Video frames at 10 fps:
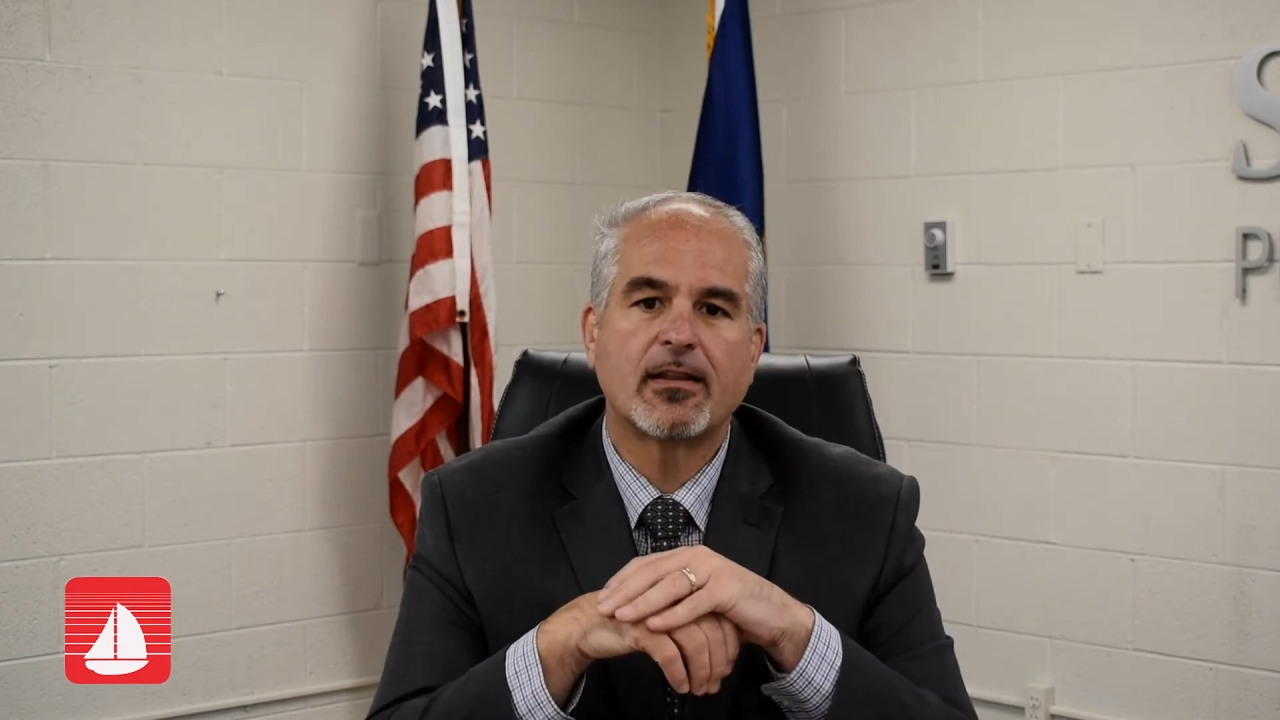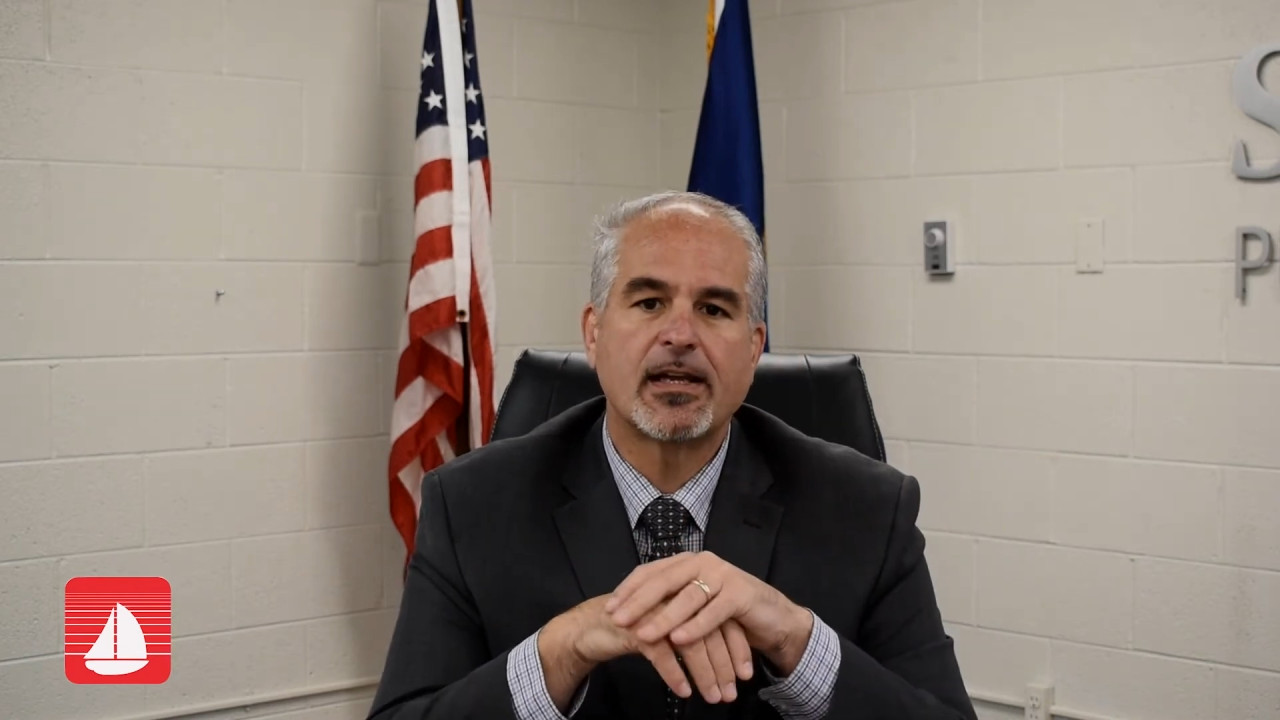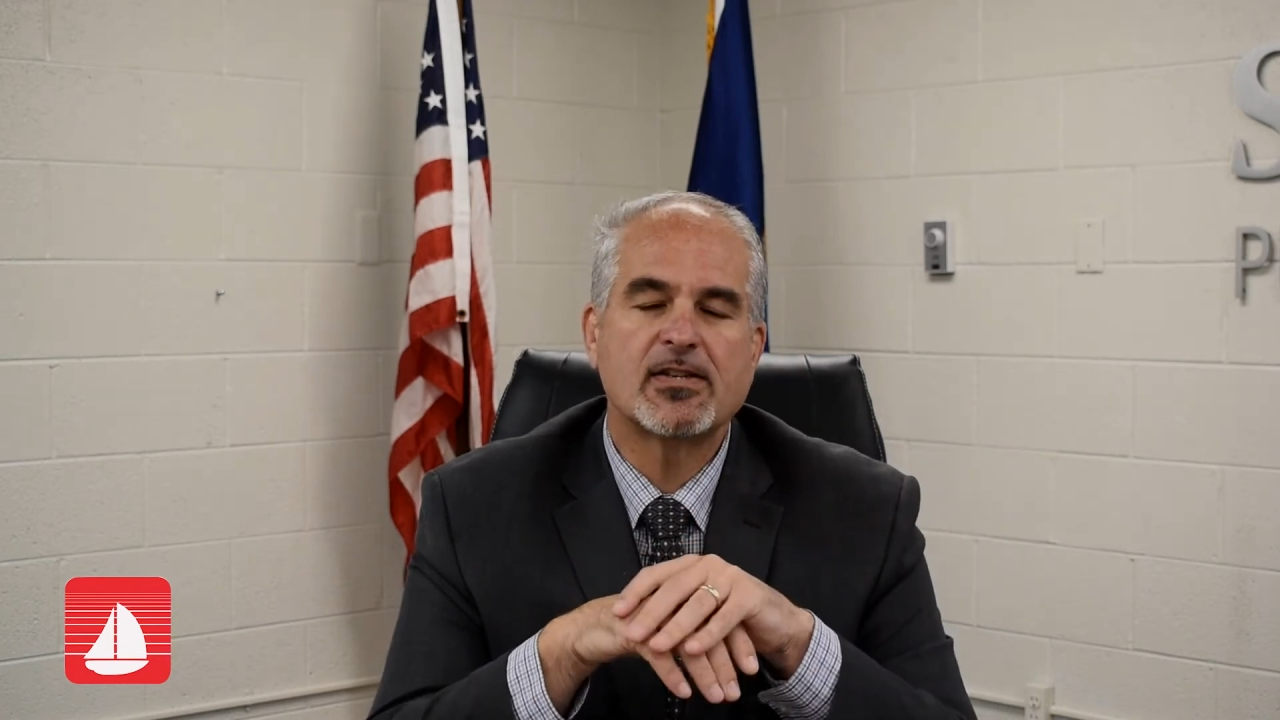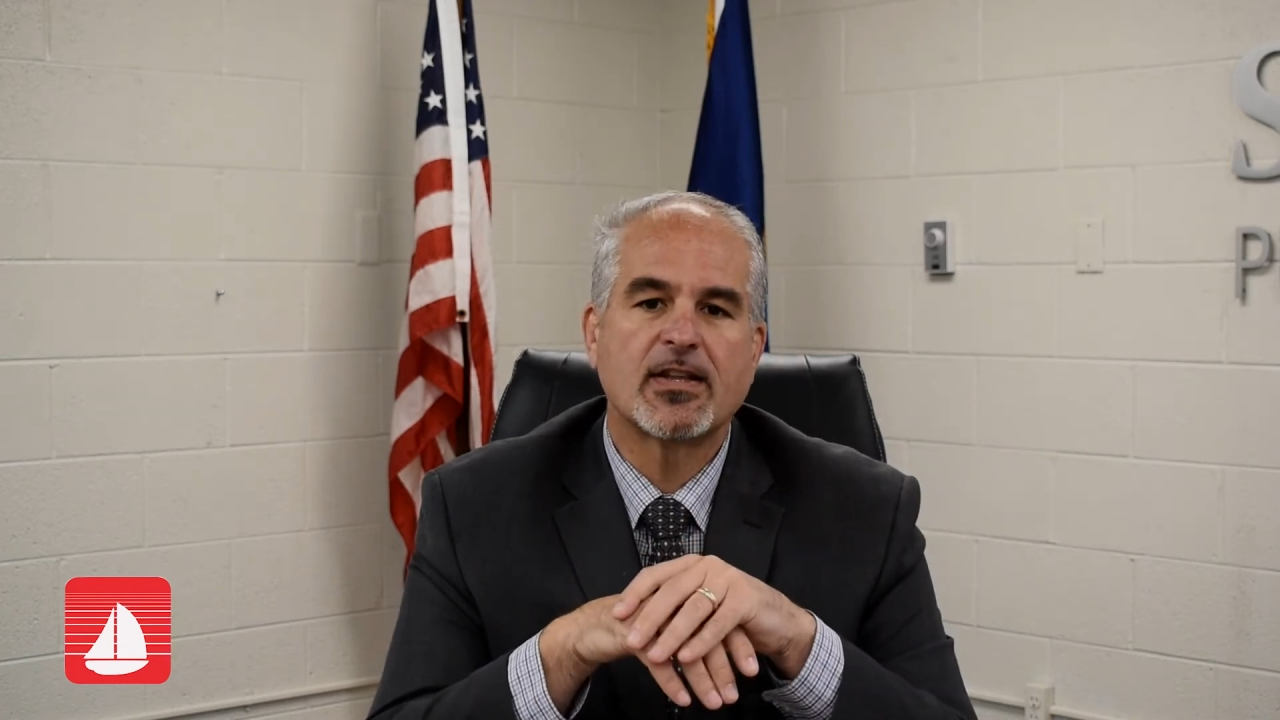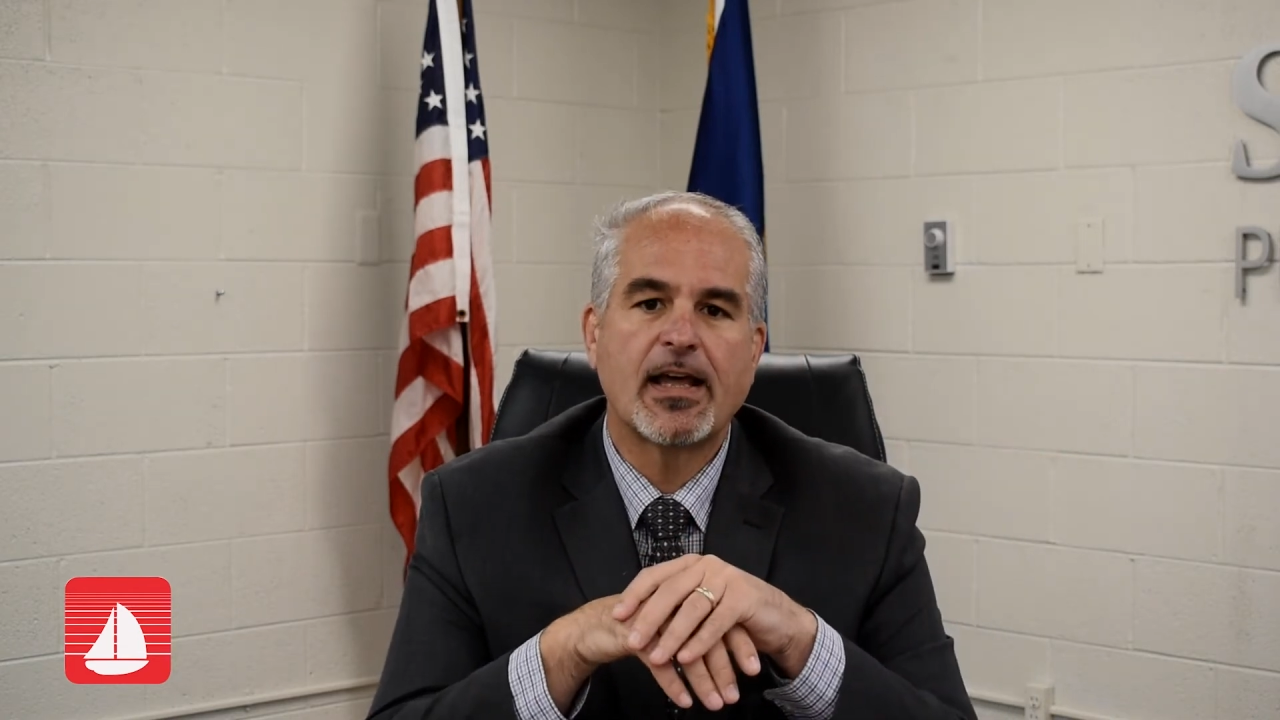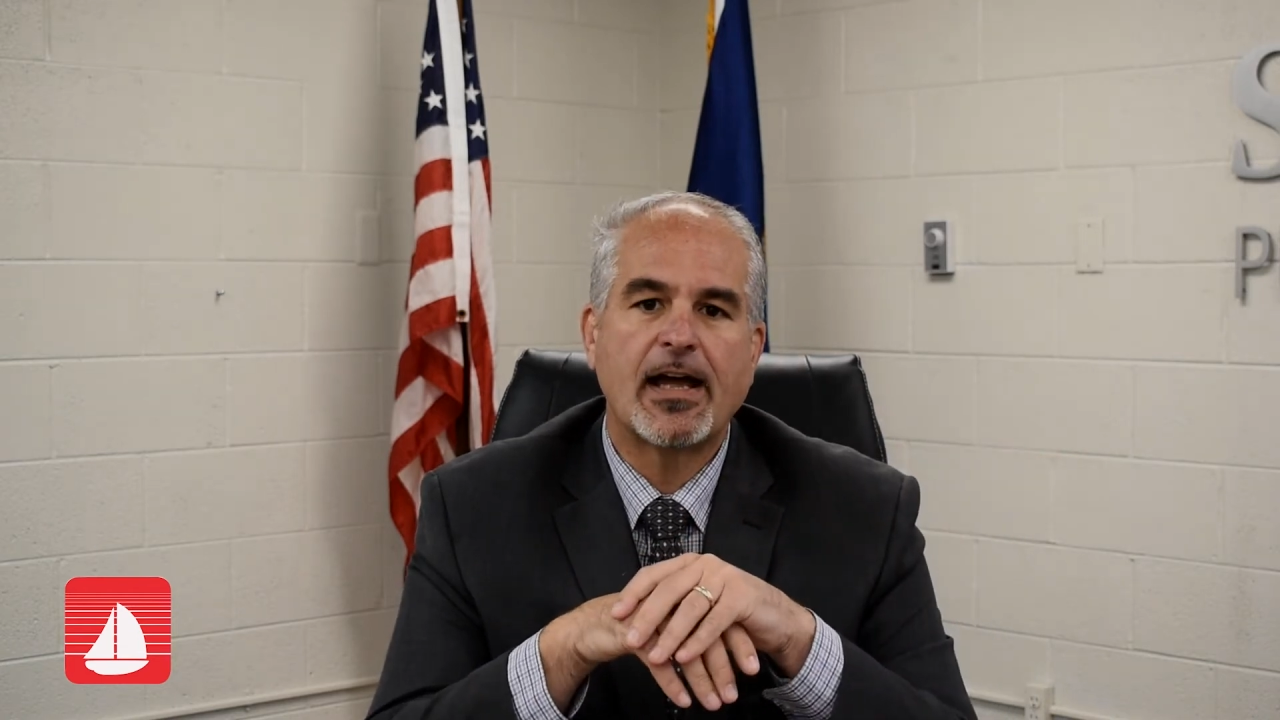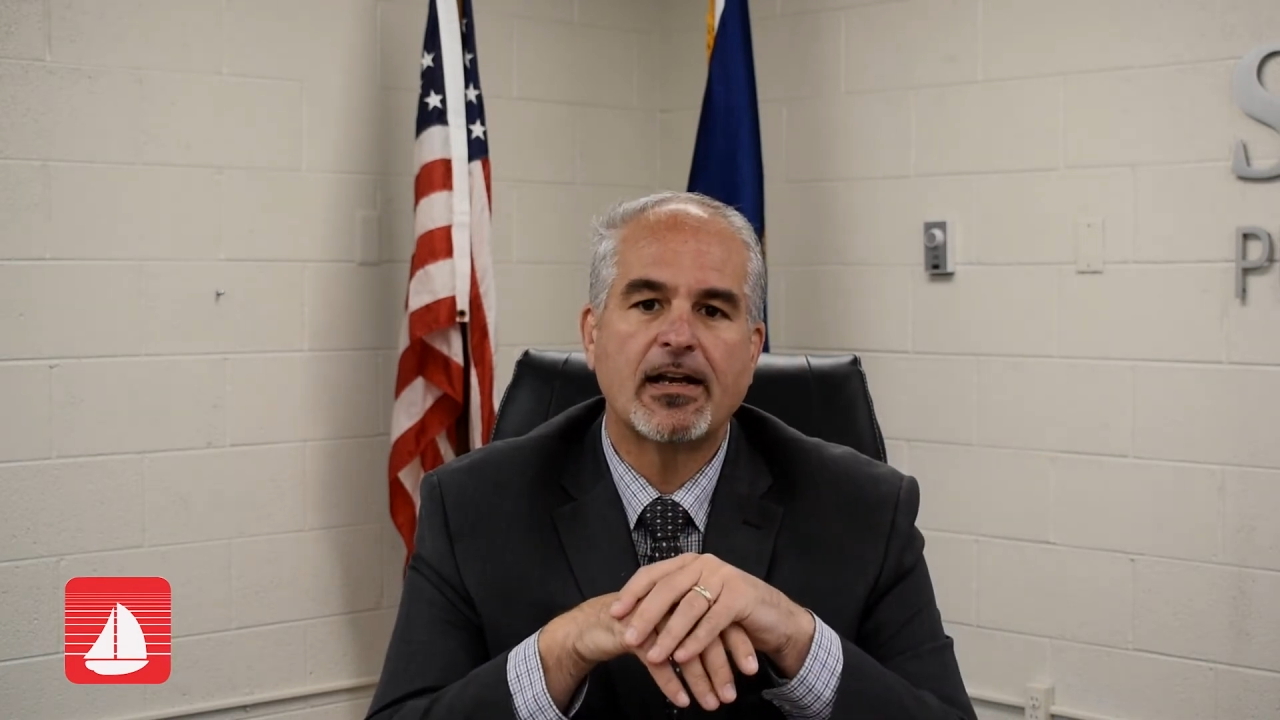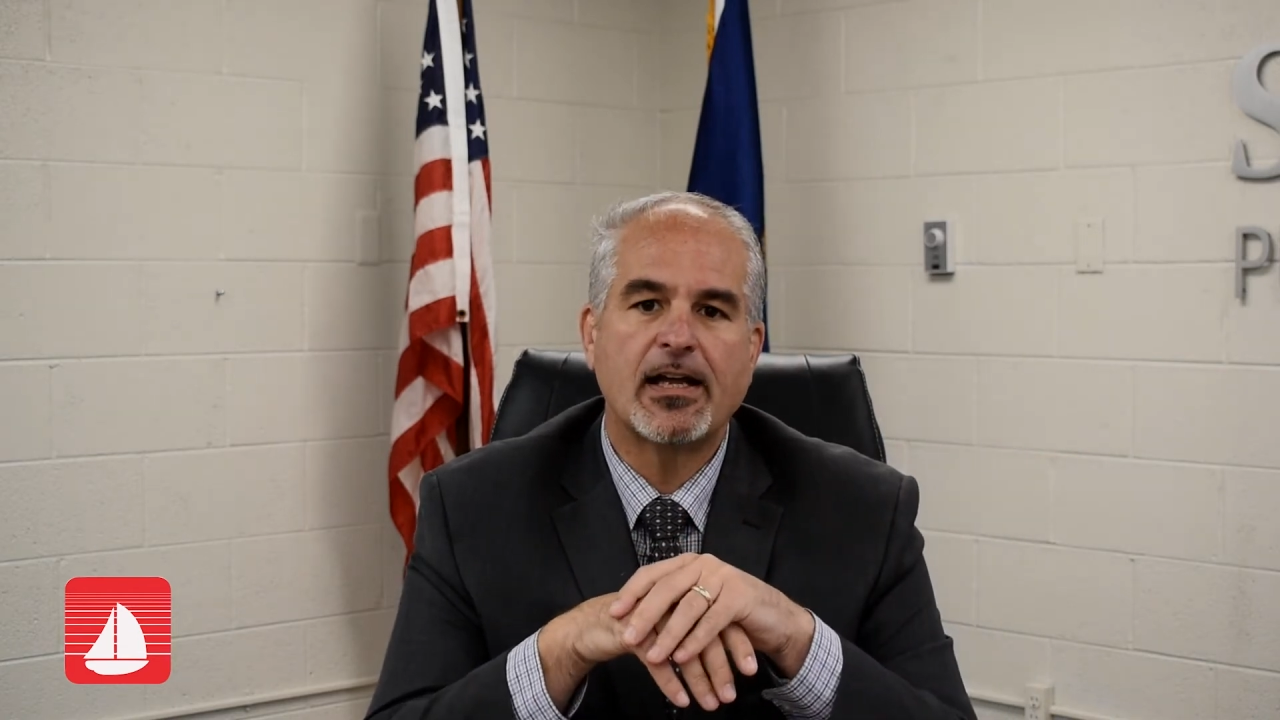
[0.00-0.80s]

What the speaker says: things of that